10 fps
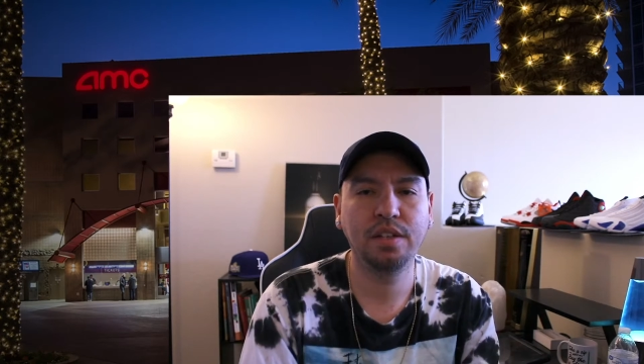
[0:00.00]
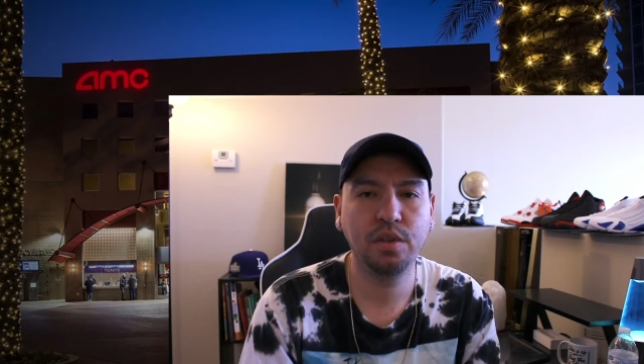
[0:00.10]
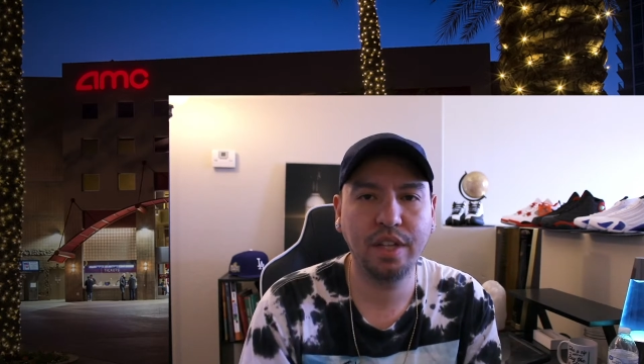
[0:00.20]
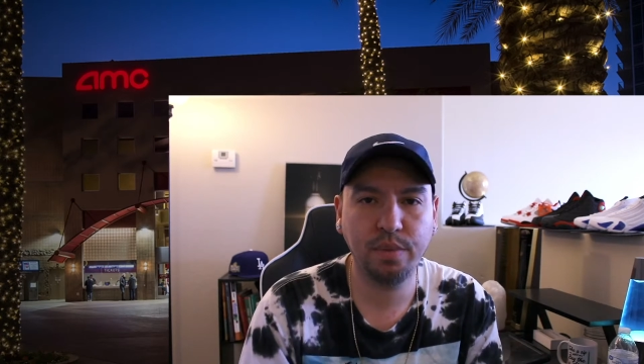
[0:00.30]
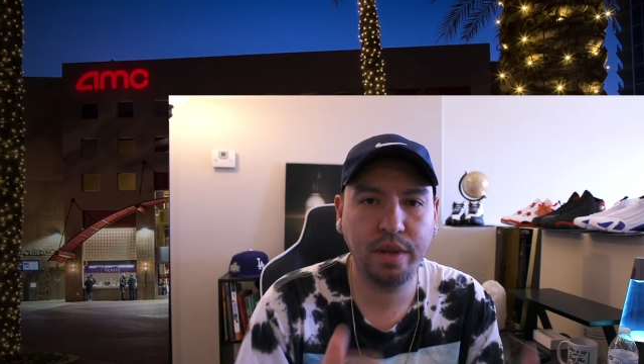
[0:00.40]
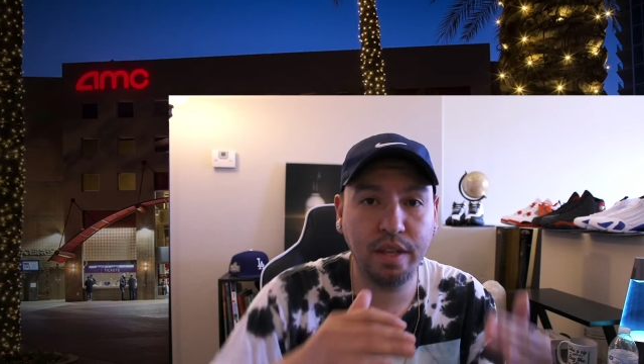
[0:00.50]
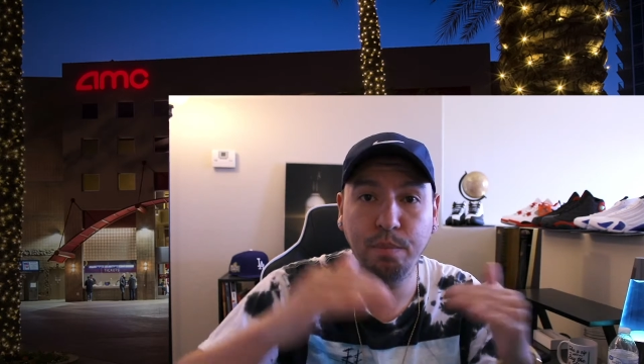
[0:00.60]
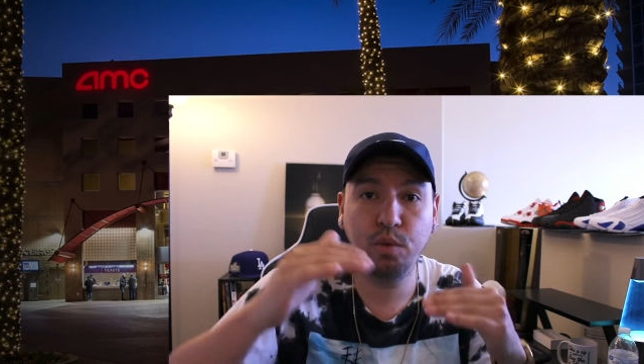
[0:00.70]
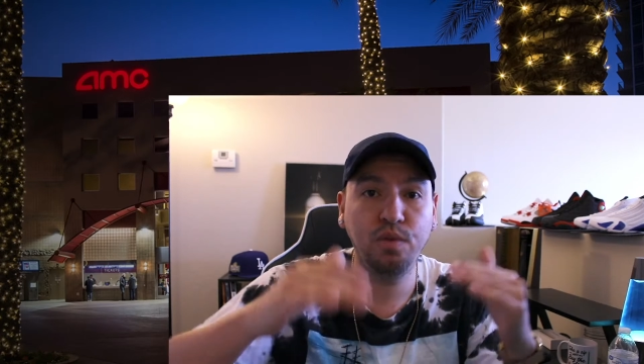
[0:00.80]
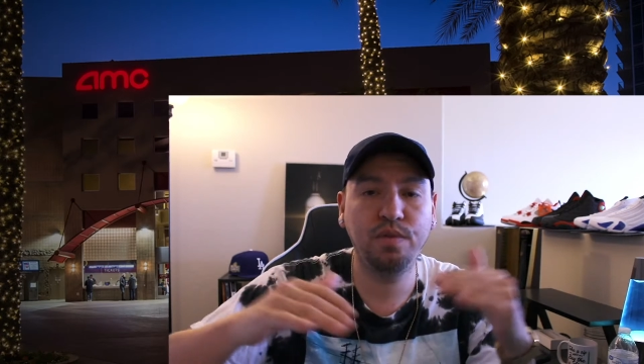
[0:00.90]
So that's why they
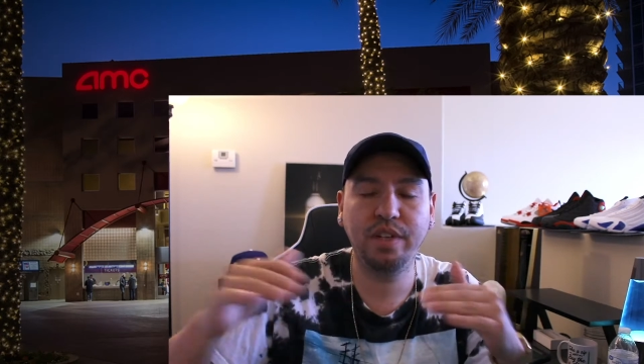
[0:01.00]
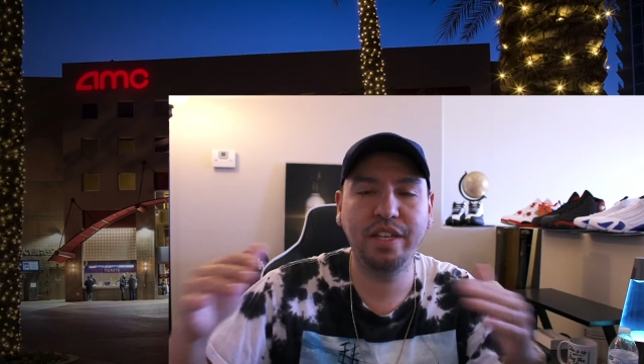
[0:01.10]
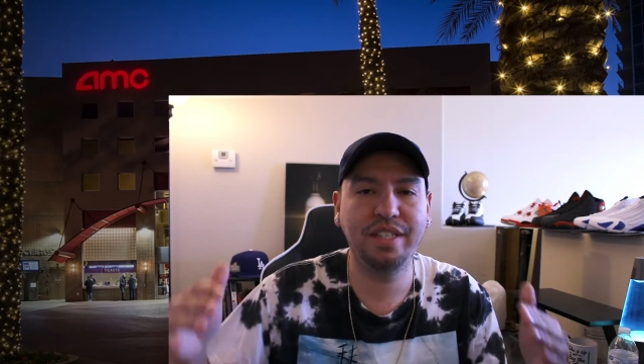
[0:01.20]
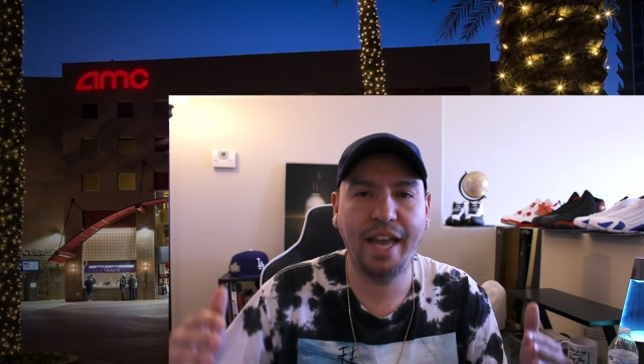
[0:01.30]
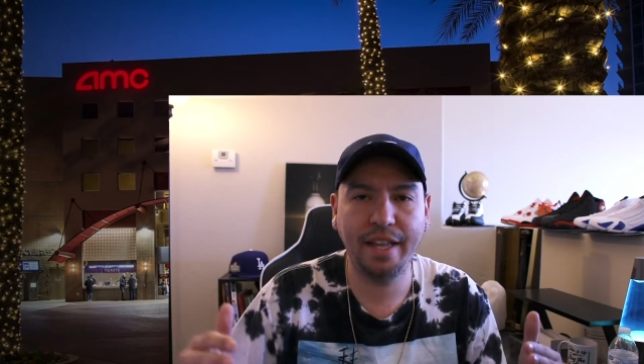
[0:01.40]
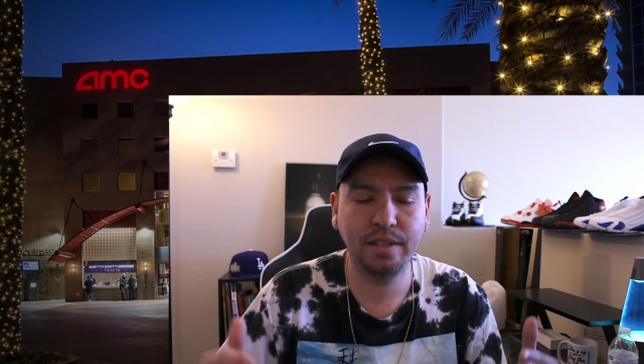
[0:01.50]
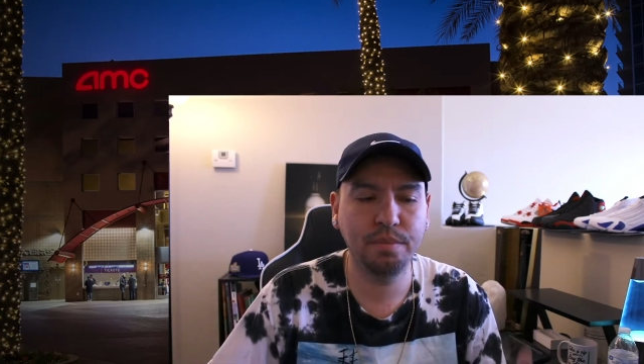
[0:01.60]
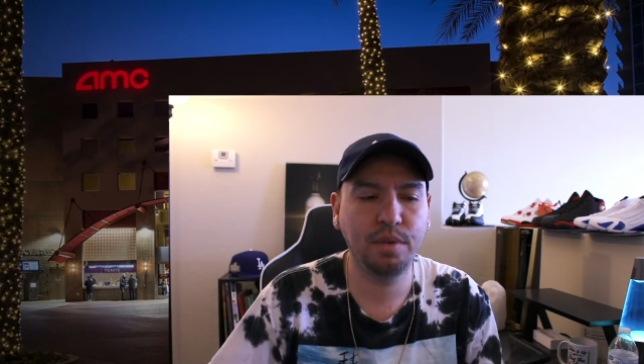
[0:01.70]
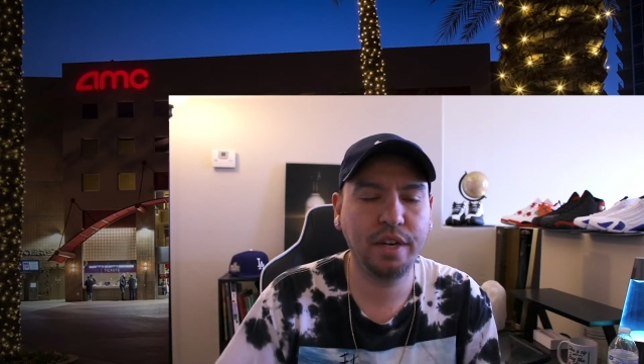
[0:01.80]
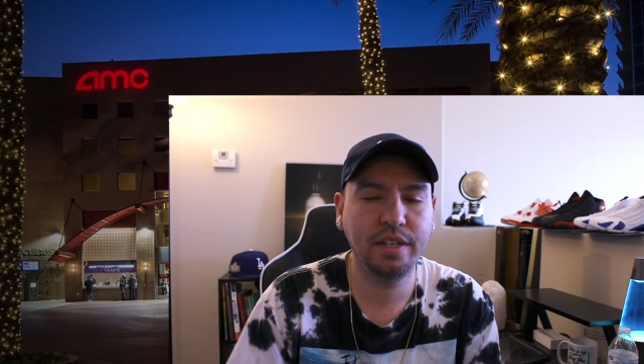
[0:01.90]
move in
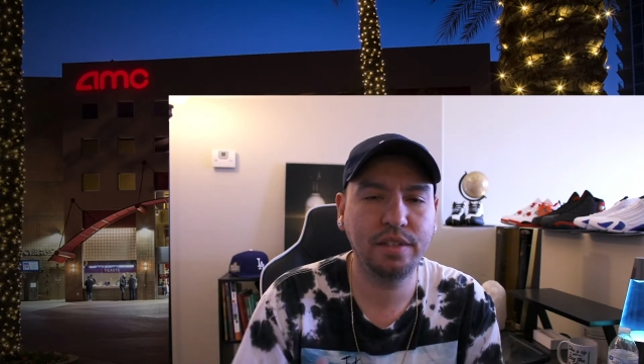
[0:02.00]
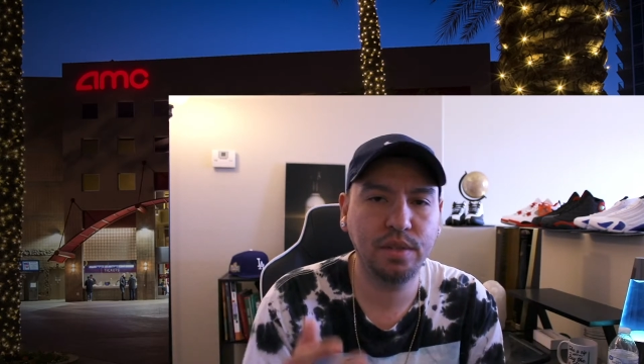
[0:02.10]
tandem, okay?